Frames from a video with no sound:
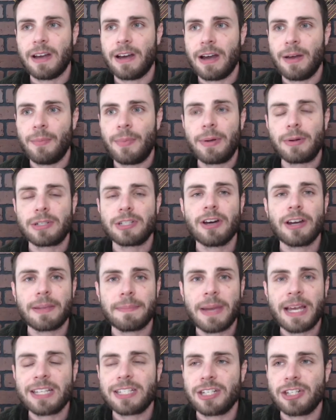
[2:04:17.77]
we were talking
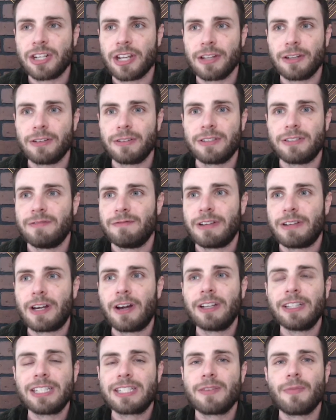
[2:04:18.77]
past each other.
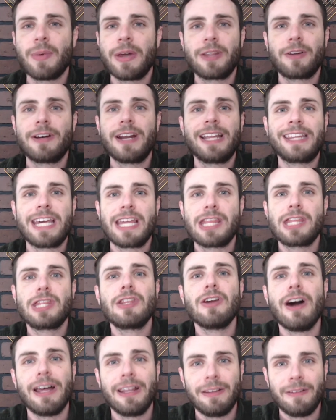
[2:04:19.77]
Regardless of whether or not they
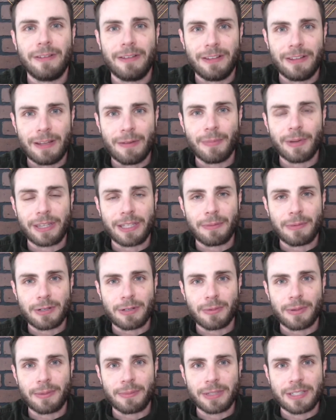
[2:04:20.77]
thought that what they were
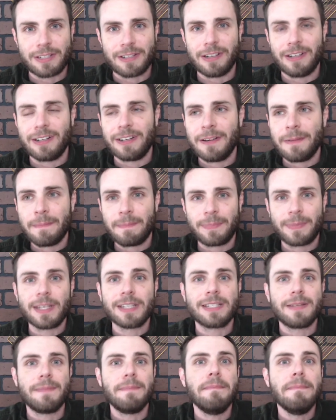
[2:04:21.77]
doing was good,
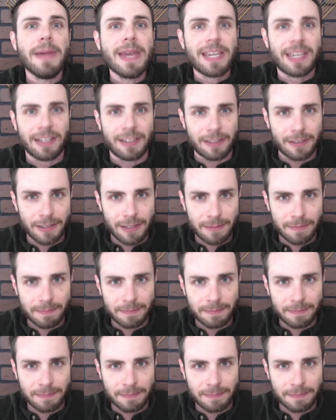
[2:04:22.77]
doesn't make it good.